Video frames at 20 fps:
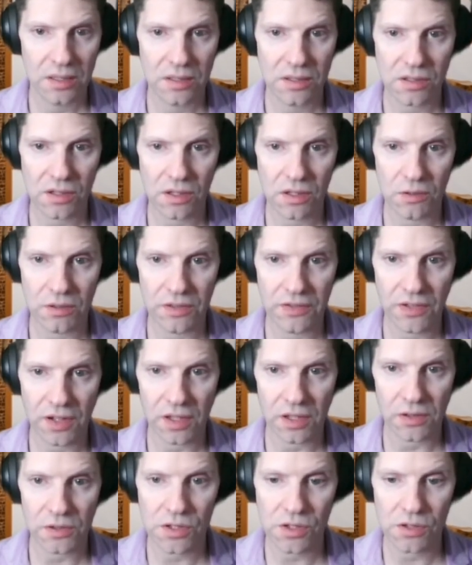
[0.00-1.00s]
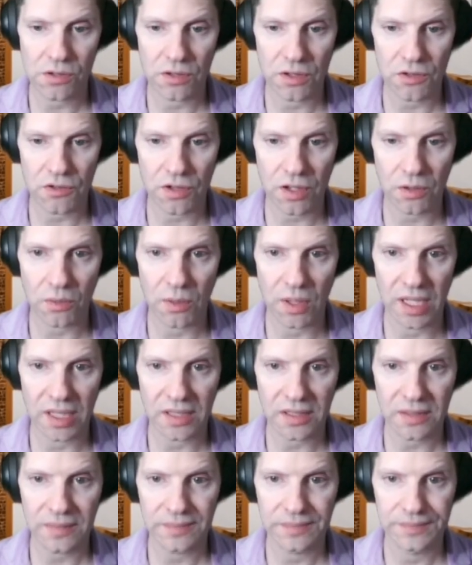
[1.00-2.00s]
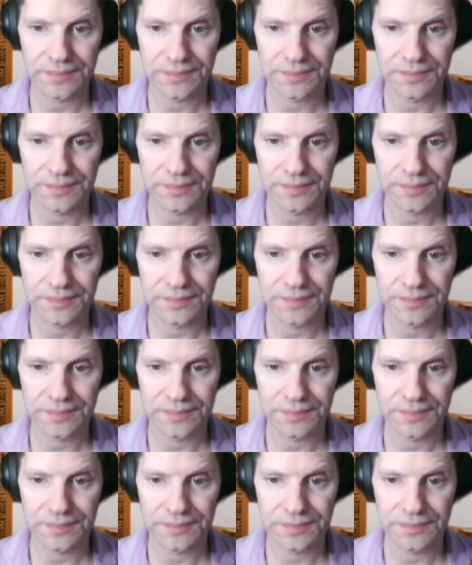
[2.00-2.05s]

So we follow the suit at trick 1.